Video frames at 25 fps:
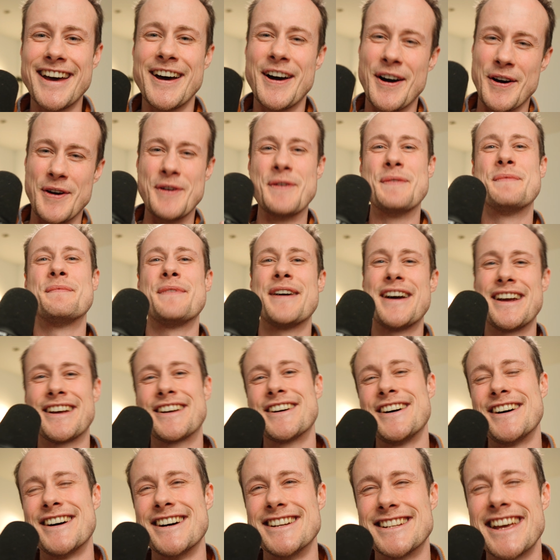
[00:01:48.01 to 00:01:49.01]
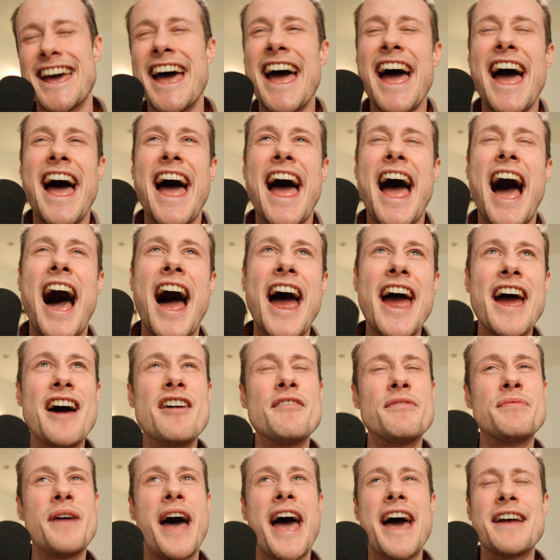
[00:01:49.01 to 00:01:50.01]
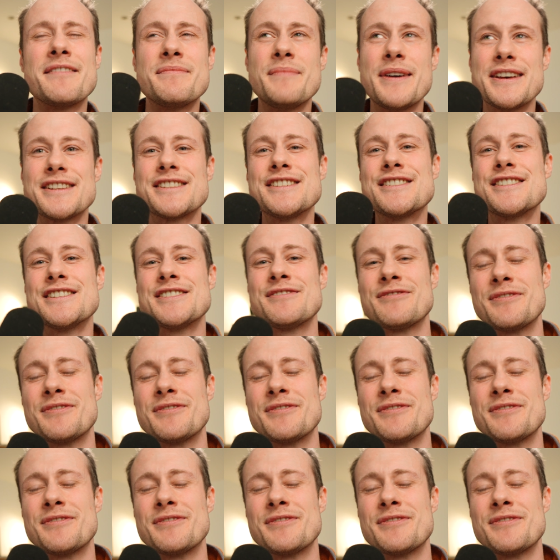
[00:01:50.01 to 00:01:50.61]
Oh my God. I have had messages